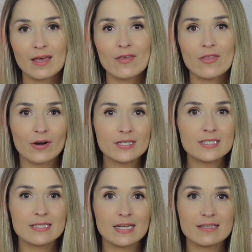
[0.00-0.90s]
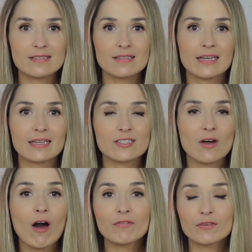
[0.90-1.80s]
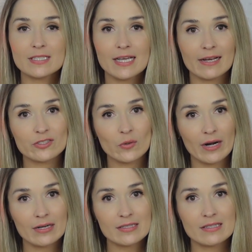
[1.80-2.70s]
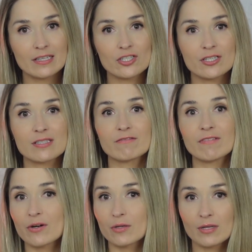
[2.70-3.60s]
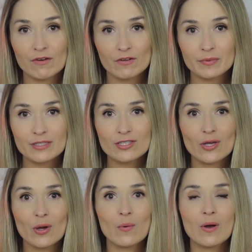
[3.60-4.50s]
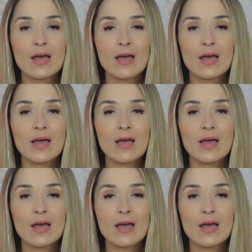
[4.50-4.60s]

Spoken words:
There are states that offer tax credits, not just the federal government, so